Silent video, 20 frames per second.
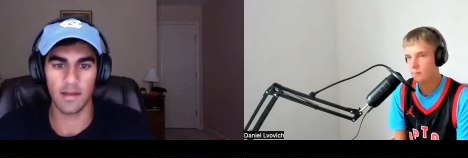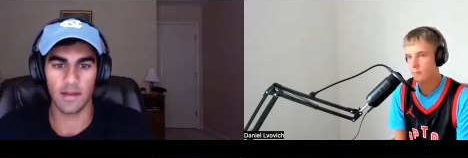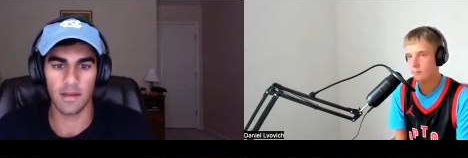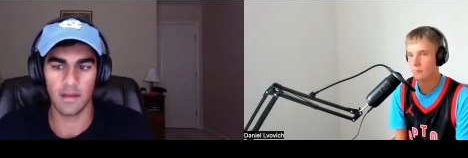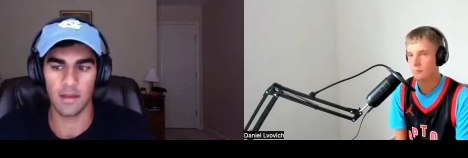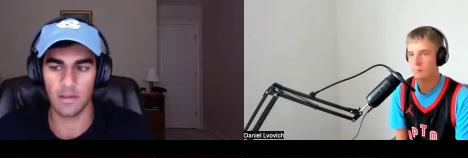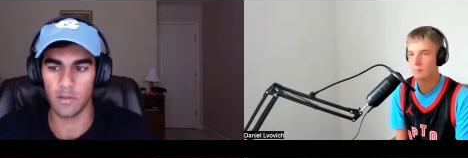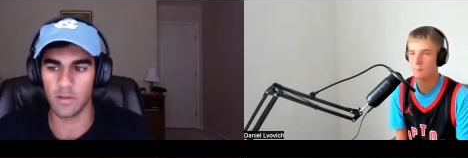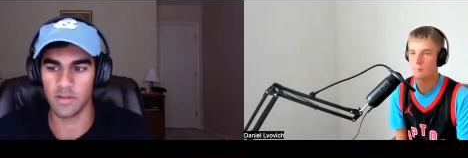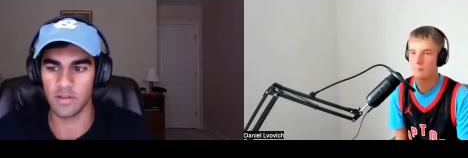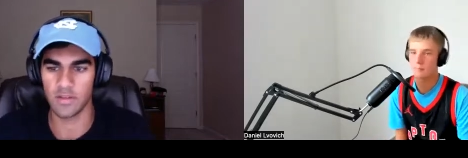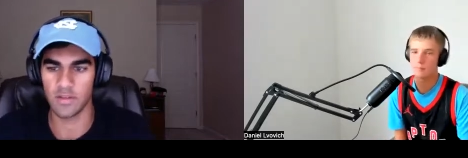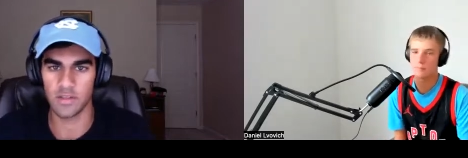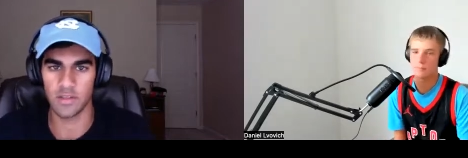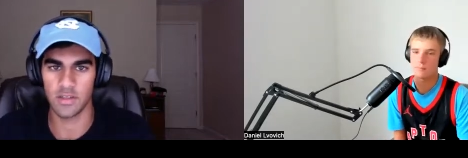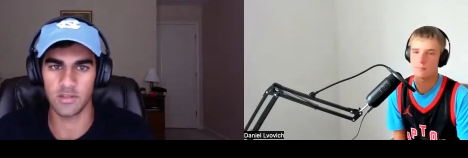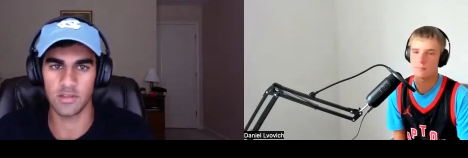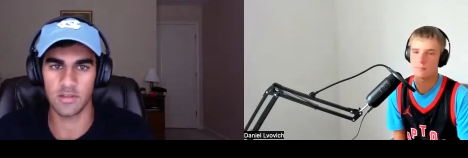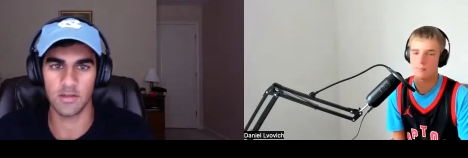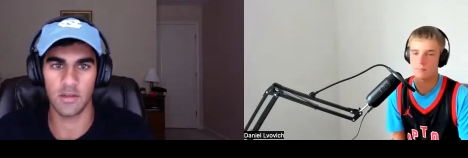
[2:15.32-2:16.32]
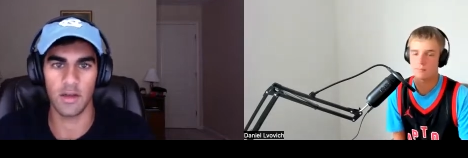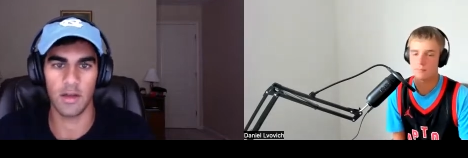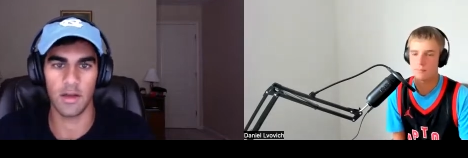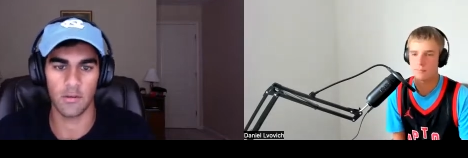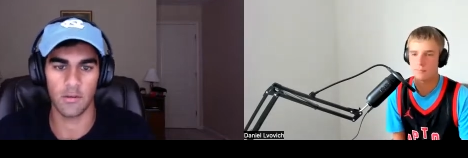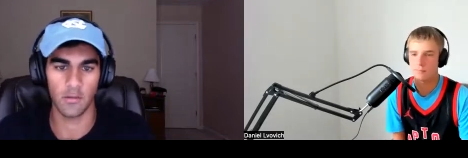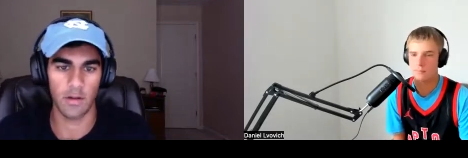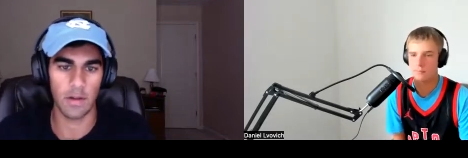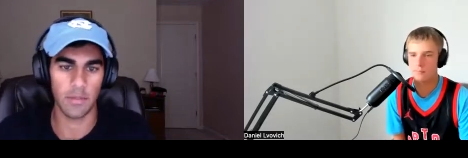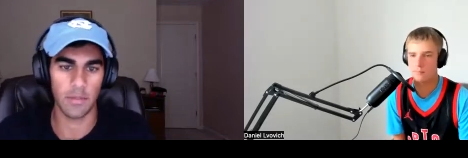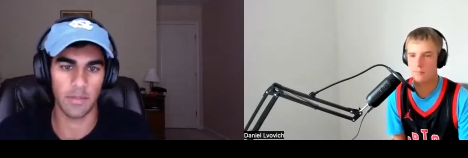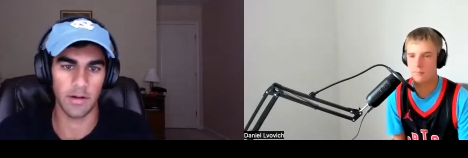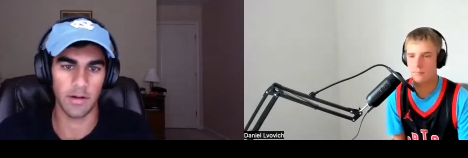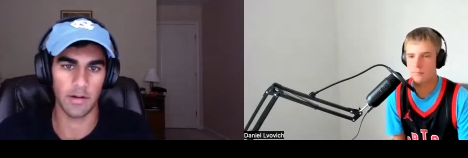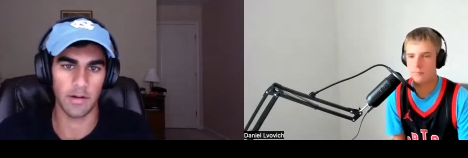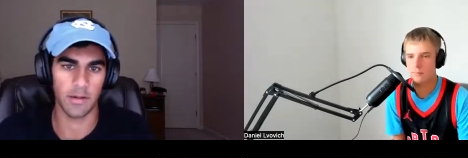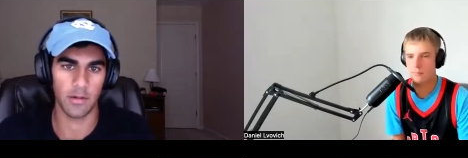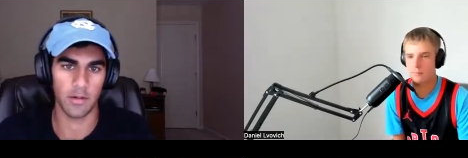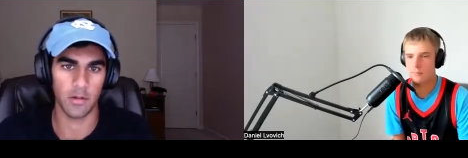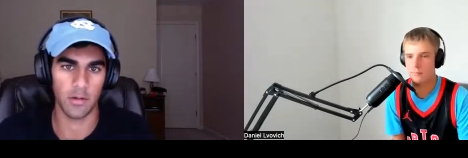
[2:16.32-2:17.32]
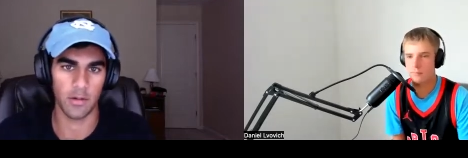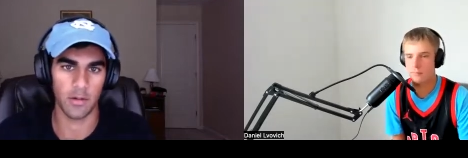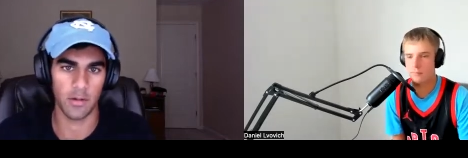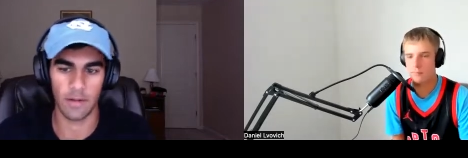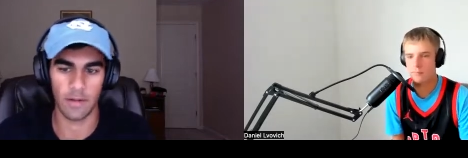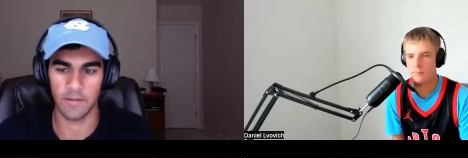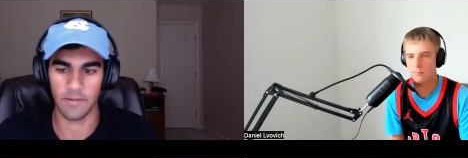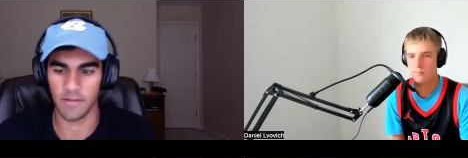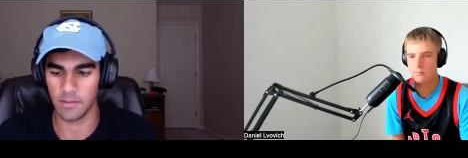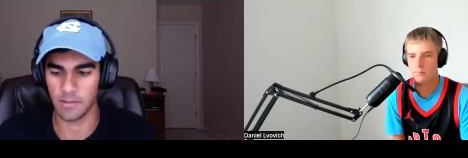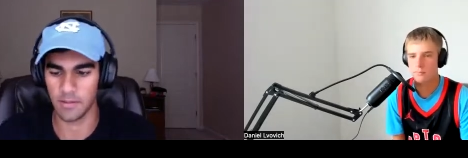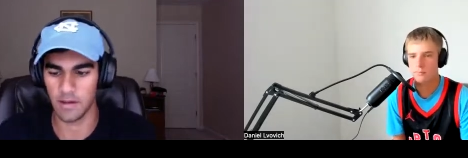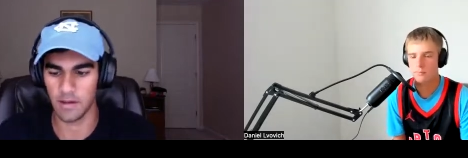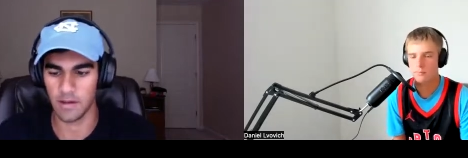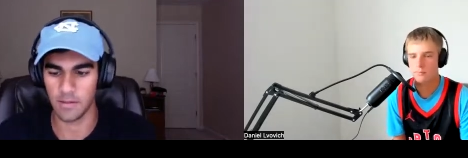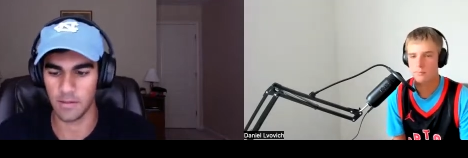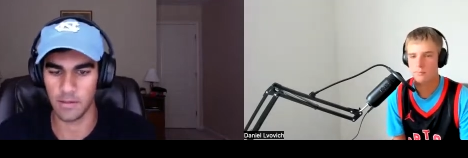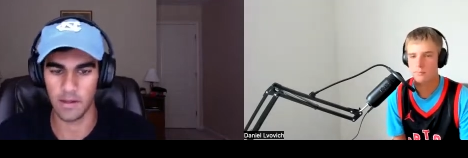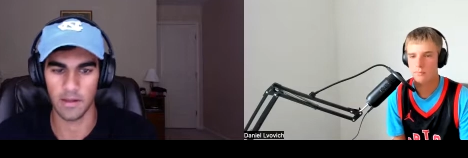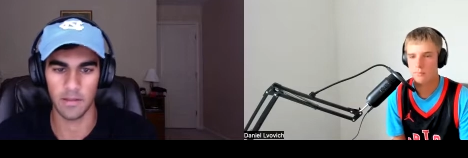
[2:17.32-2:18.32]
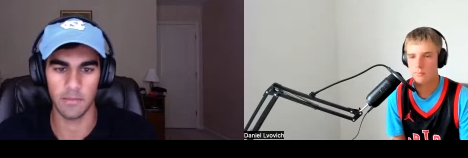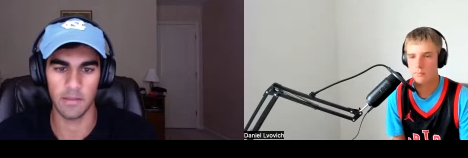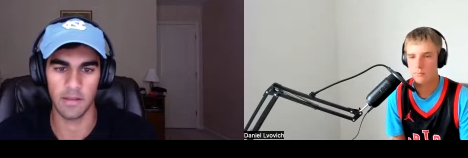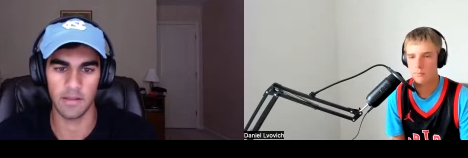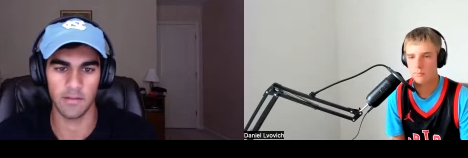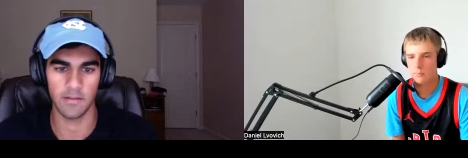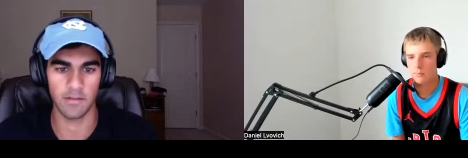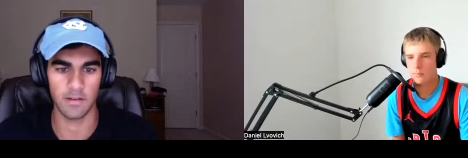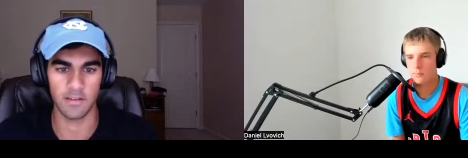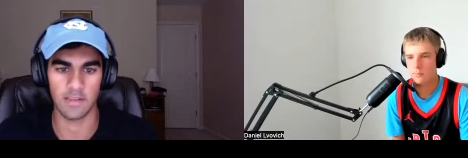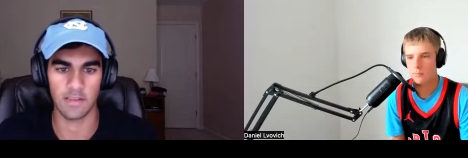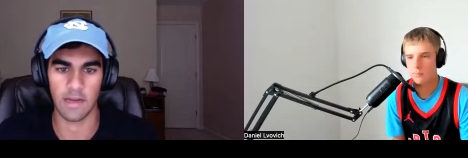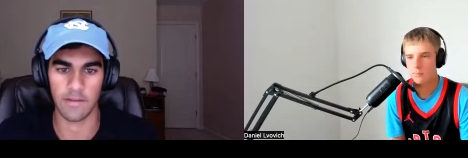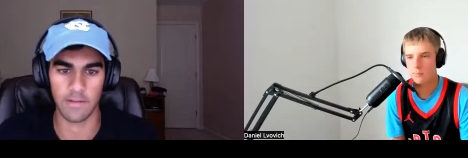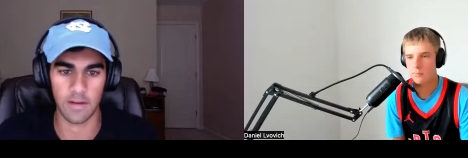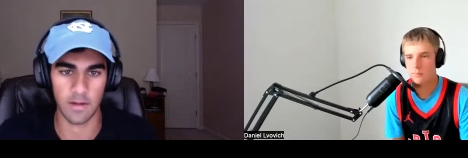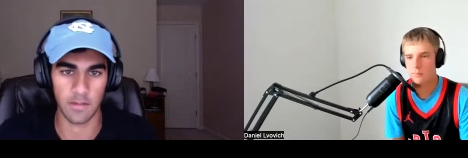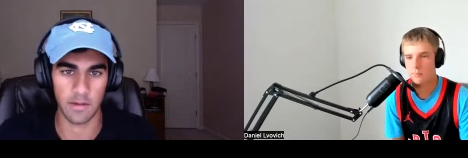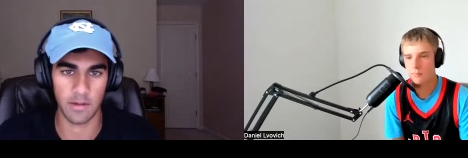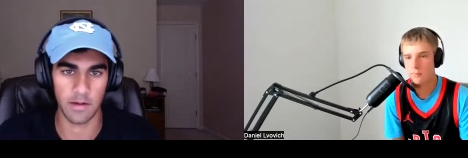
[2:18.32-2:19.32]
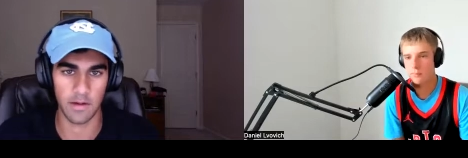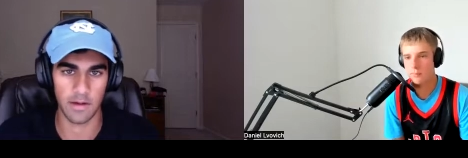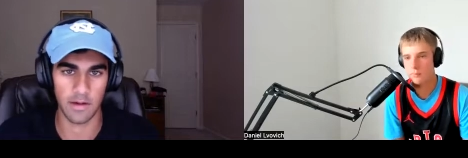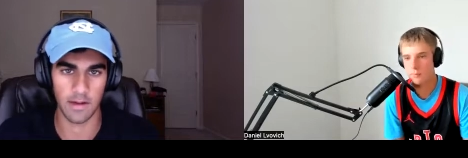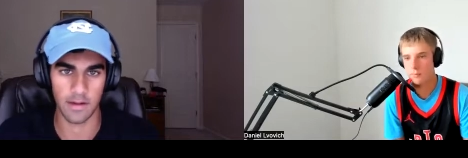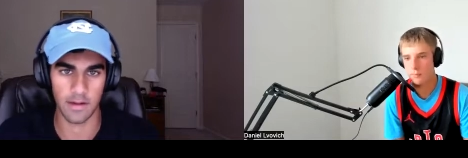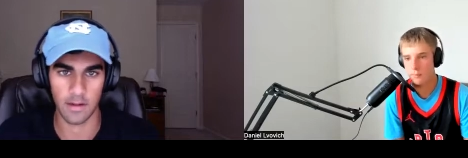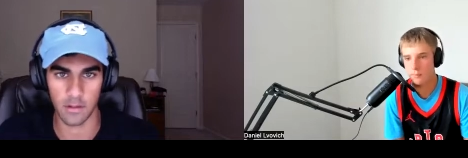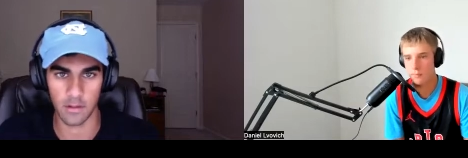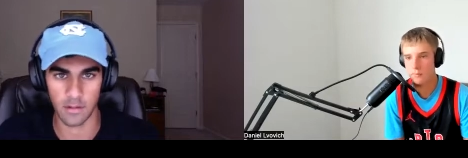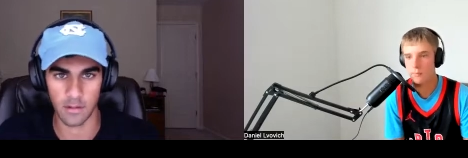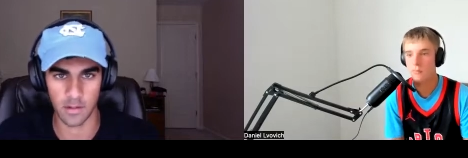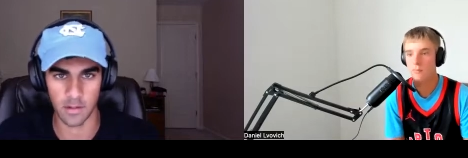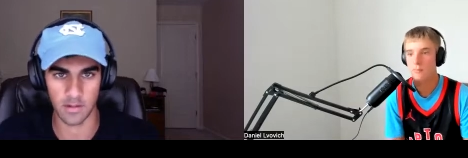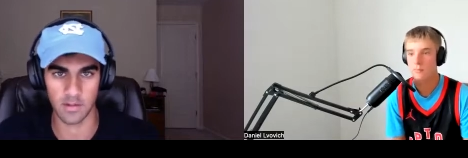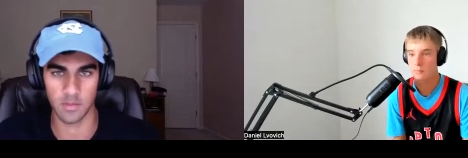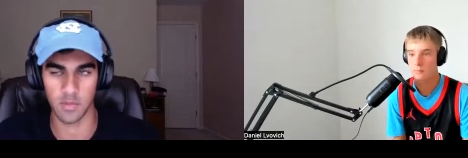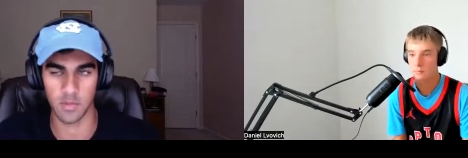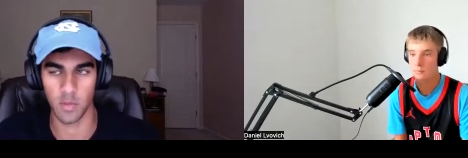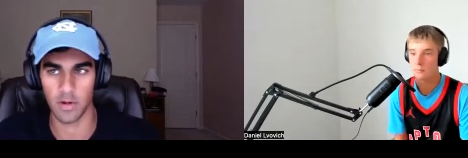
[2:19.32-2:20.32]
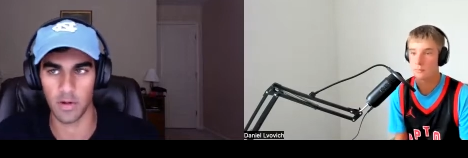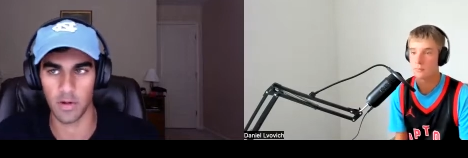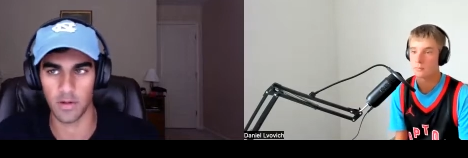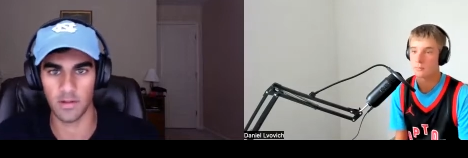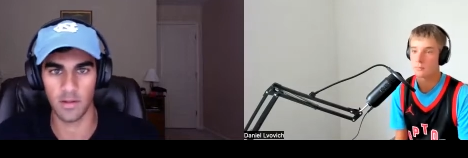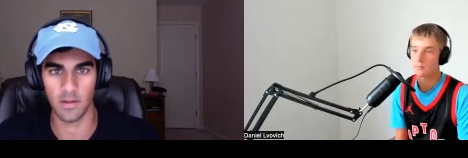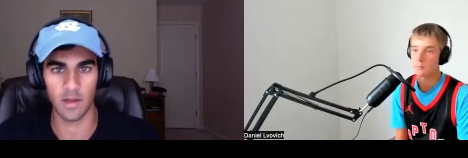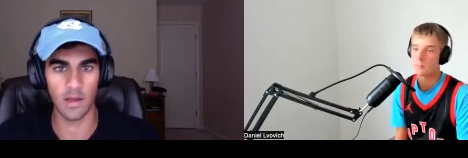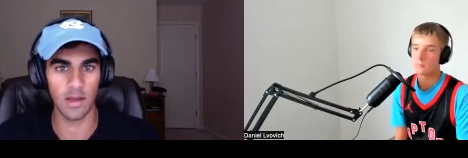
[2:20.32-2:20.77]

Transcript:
Speaker 1: he wasn't just a great player on the court. Obviously we talked about him being the first African-American head coach in sports.